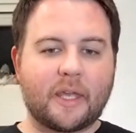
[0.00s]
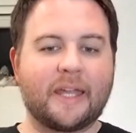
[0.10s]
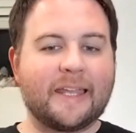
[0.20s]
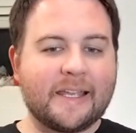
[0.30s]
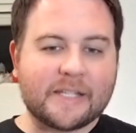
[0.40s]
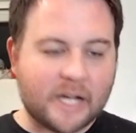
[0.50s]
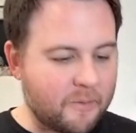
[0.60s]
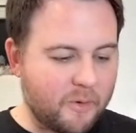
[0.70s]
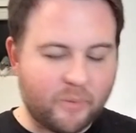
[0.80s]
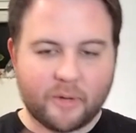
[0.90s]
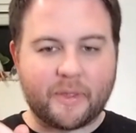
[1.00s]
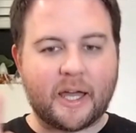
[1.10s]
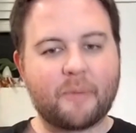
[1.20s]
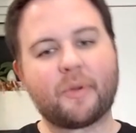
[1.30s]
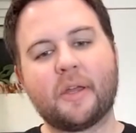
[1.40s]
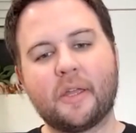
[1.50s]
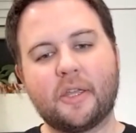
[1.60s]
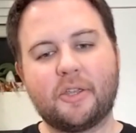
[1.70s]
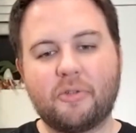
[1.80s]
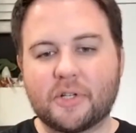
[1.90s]
at any time, you pull up the app,
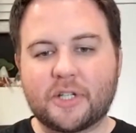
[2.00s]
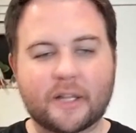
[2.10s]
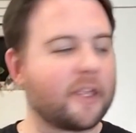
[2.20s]
you can check